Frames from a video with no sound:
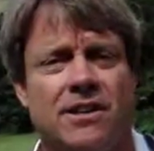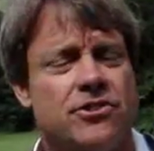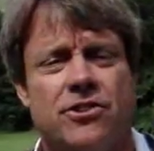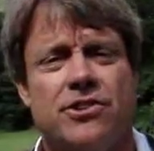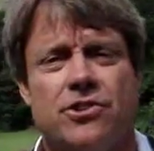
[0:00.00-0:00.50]

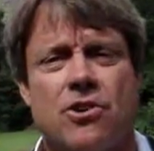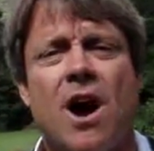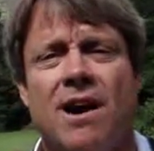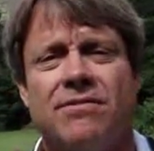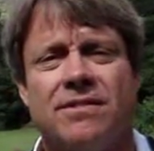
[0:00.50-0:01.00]
because you're in the
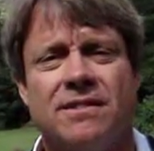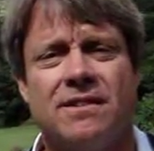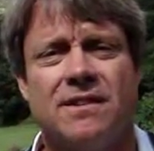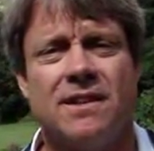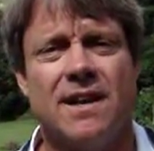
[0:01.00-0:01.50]
trough.
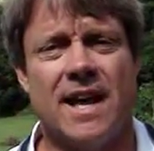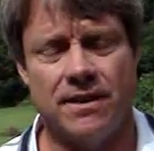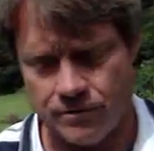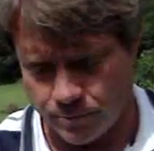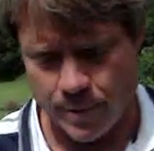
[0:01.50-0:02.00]

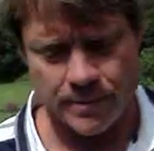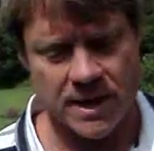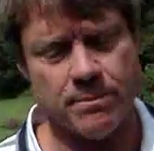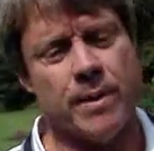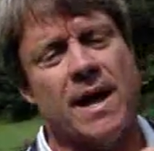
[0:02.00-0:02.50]
And if you
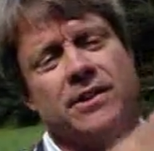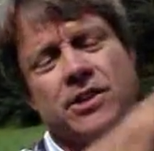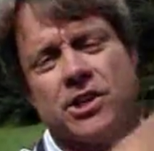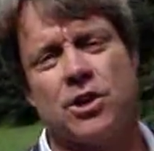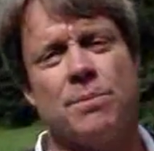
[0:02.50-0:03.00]
keep paddling,
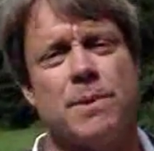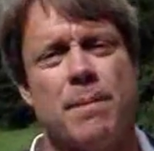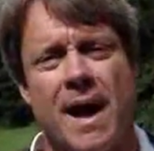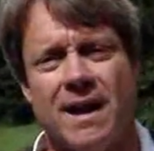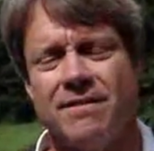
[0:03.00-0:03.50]
you're going to go up the
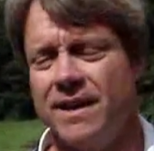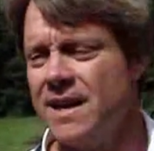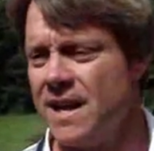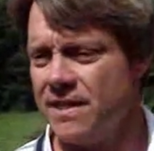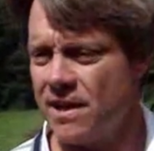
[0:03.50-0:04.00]
back of it.
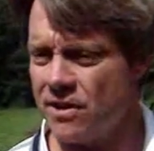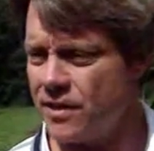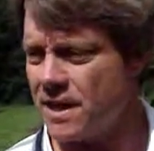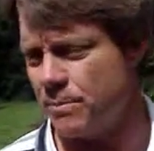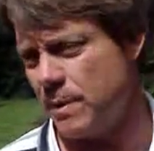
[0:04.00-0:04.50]
The other
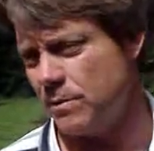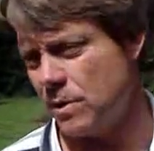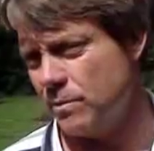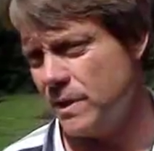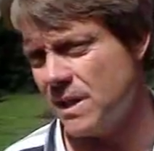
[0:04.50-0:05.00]
thing that people
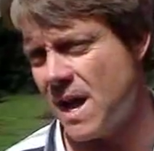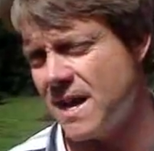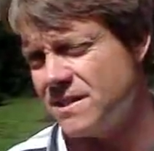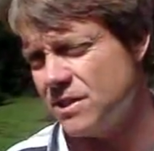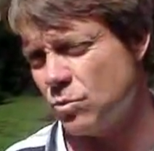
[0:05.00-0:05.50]
don't
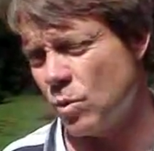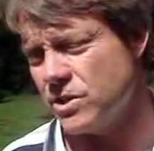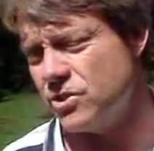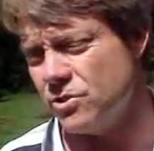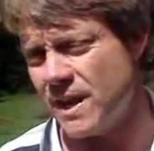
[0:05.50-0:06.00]
realize is
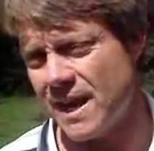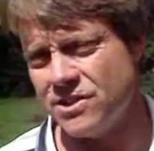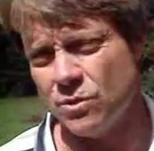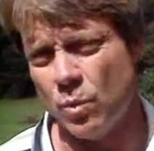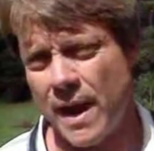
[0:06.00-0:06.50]
once you
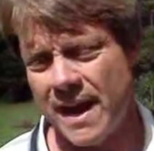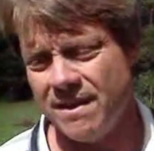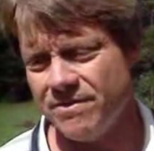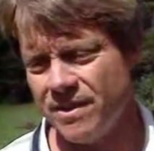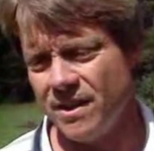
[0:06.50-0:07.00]
catch a
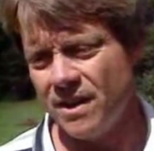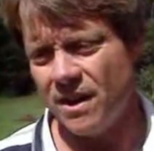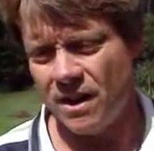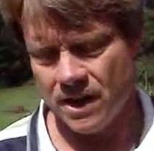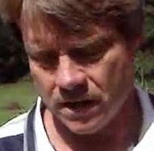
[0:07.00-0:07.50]
wave
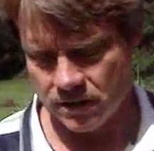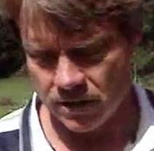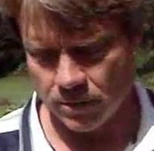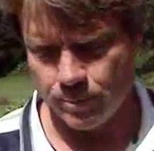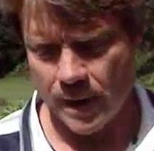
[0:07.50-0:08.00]
on a
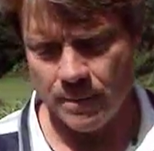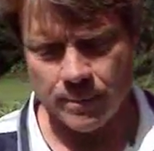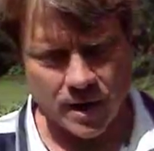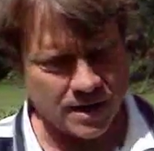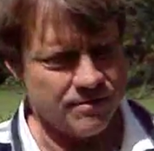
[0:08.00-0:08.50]
little
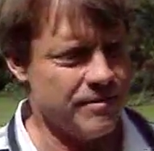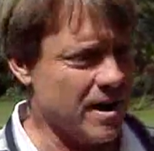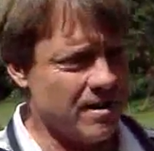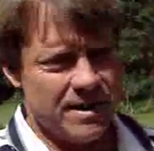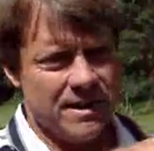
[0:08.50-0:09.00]
bump on a
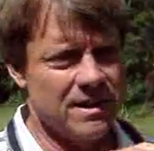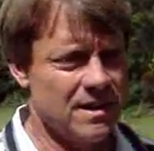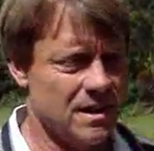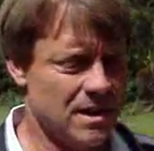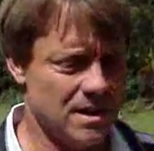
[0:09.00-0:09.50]
very
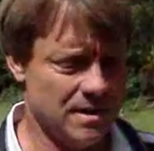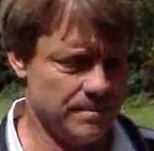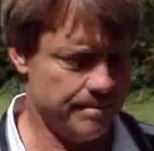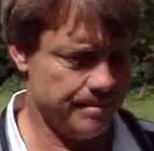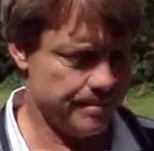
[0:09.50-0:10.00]

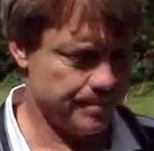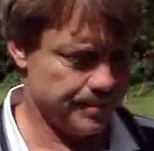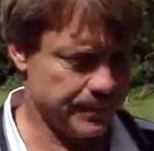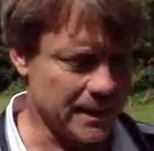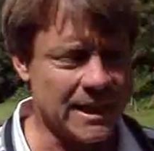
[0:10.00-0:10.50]

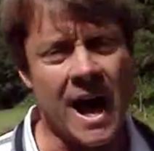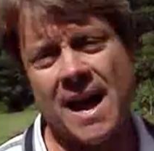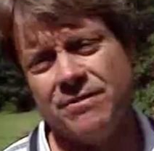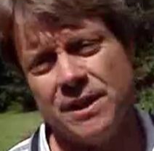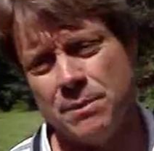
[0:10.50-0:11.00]

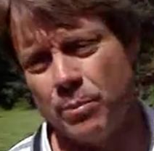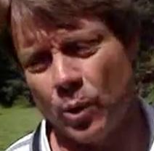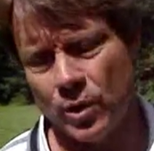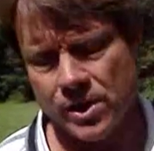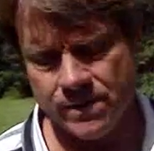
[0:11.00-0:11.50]
lively
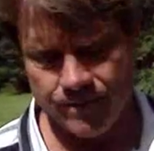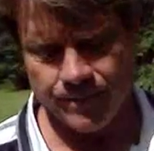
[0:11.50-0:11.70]
board,